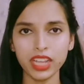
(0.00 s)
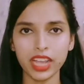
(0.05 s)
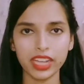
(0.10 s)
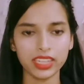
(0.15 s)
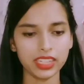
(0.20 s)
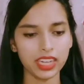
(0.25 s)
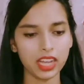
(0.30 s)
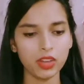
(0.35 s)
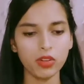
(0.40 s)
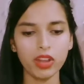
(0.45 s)

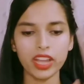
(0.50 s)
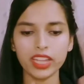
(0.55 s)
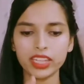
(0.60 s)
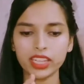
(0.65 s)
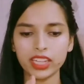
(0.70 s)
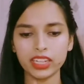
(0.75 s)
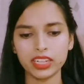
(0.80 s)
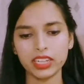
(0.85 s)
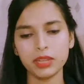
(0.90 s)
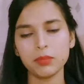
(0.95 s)
and now I
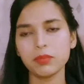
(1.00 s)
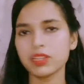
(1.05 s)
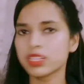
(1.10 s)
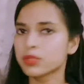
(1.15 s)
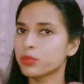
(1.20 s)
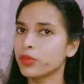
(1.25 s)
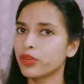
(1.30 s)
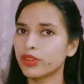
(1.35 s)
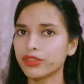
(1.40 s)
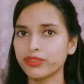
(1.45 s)
can
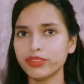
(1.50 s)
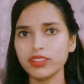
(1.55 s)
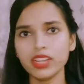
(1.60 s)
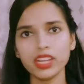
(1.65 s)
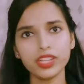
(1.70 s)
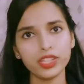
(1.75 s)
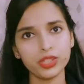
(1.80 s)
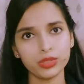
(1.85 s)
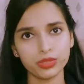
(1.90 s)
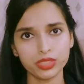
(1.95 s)
replace beautiful
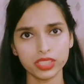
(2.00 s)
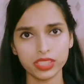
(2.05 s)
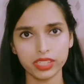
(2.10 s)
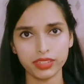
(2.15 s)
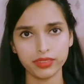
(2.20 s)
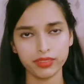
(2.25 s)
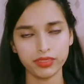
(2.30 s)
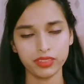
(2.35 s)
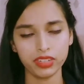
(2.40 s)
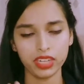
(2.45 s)
and use it
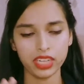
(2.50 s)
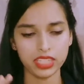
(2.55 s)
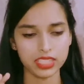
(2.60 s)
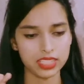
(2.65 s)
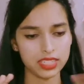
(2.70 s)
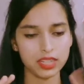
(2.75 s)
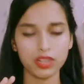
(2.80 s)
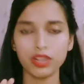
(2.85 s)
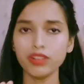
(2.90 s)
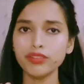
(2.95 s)

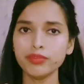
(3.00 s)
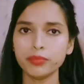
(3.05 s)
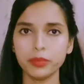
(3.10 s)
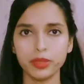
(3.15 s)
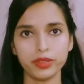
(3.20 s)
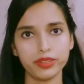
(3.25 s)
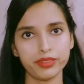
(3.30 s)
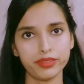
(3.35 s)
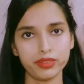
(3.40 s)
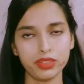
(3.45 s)
instead of
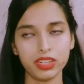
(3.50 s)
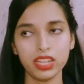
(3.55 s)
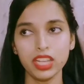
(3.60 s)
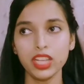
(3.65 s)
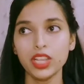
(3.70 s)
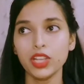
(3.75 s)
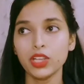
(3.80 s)
beautiful.